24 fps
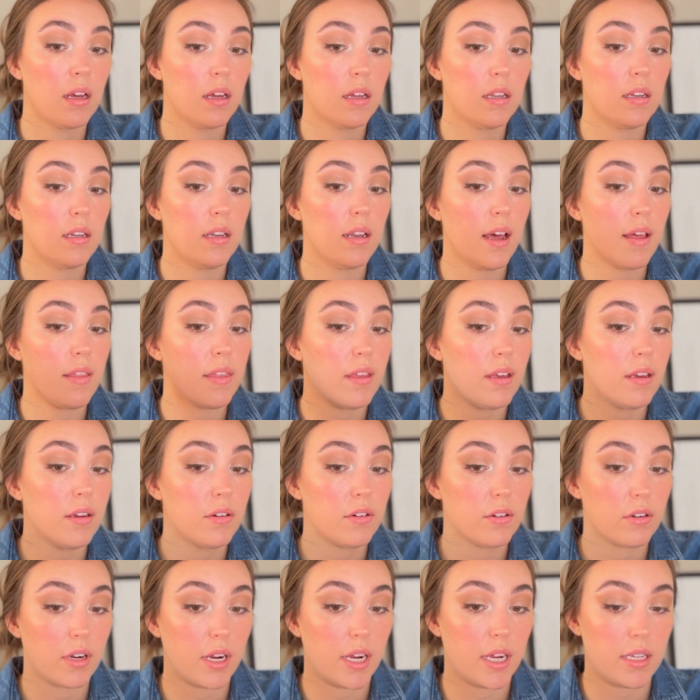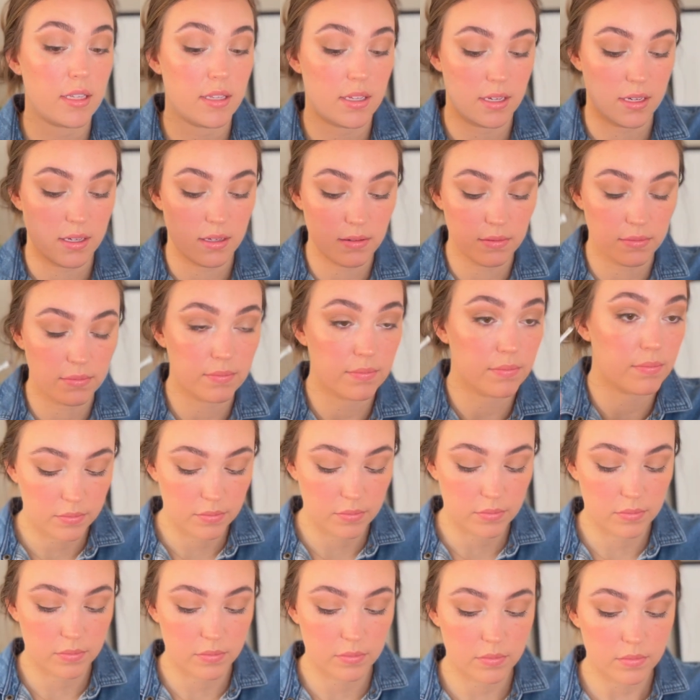Nothing crazy.
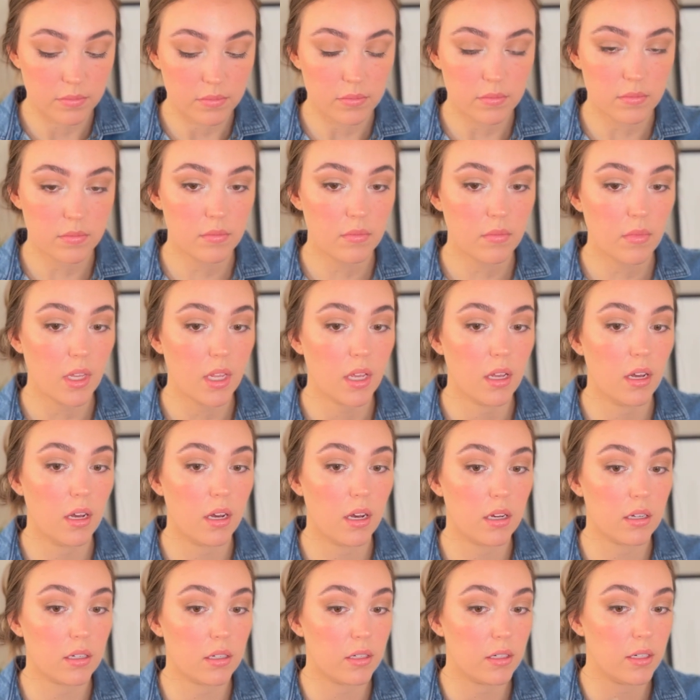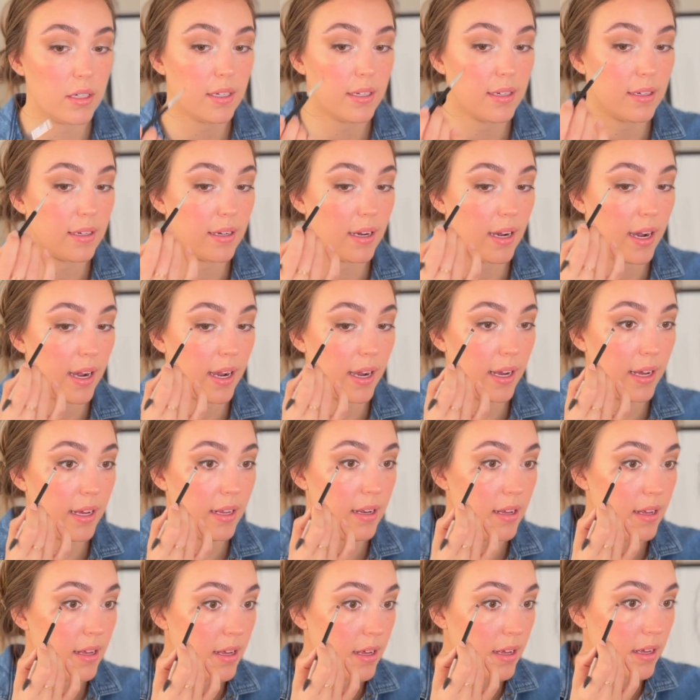A good
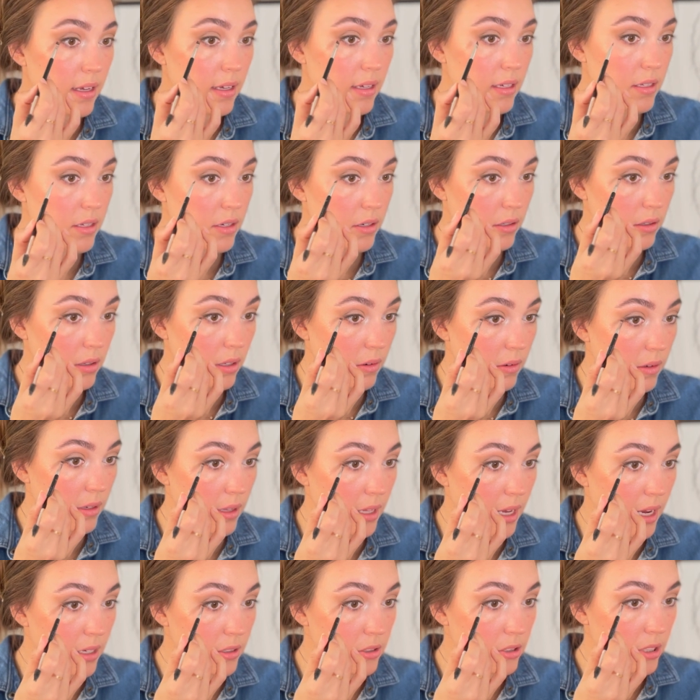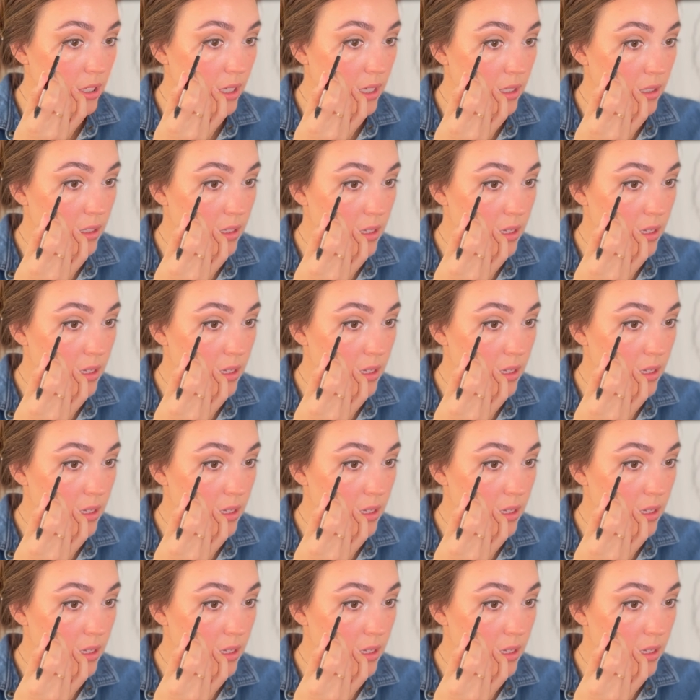guide is your lower lash line.